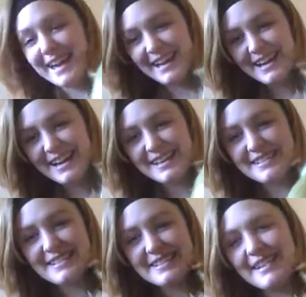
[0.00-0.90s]
Hey
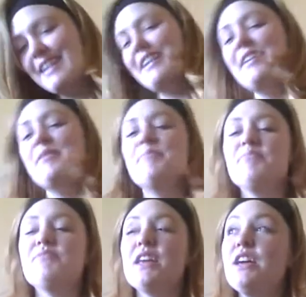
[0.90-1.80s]
guys,
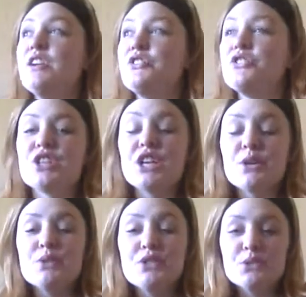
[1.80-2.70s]
just thought I
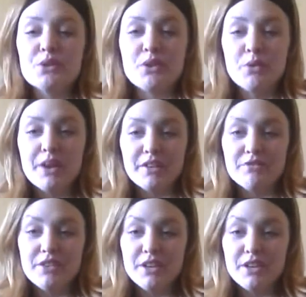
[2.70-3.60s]
would do a quick
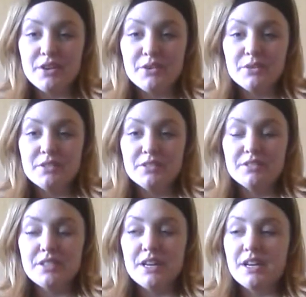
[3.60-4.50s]
video
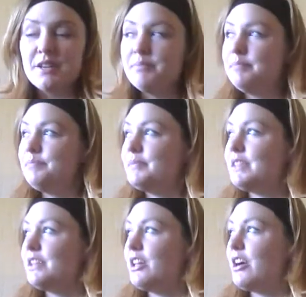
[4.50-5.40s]

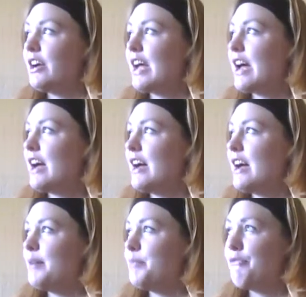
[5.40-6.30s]
log
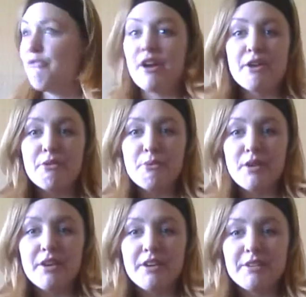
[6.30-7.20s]
before I go to
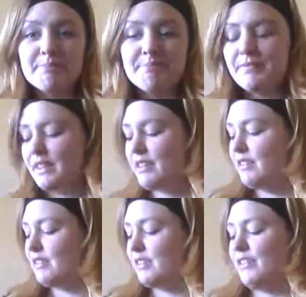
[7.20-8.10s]
work
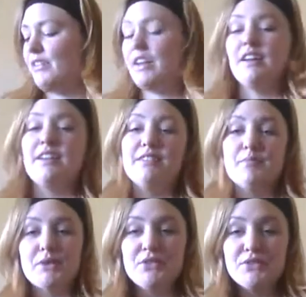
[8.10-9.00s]
because I've got
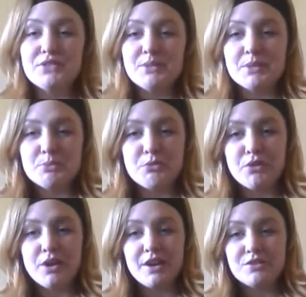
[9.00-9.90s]
about 15 minutes
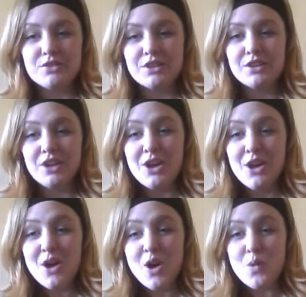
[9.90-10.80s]
before I have to
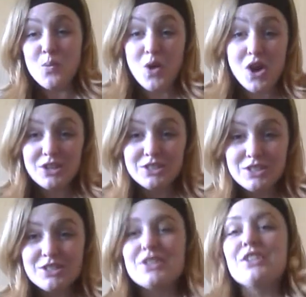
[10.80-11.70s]
walk to
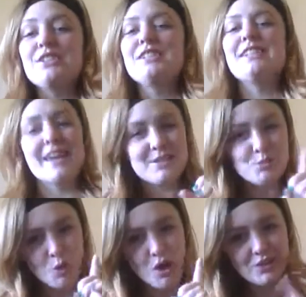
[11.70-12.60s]
CERN. Yes,
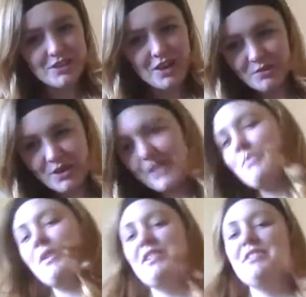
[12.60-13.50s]
walk, not ride the
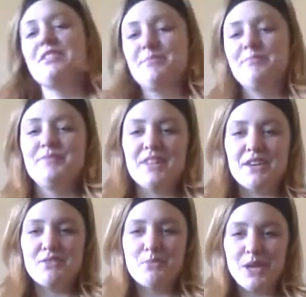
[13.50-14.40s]
bus.
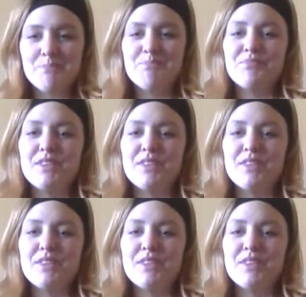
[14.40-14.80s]
Yay for me.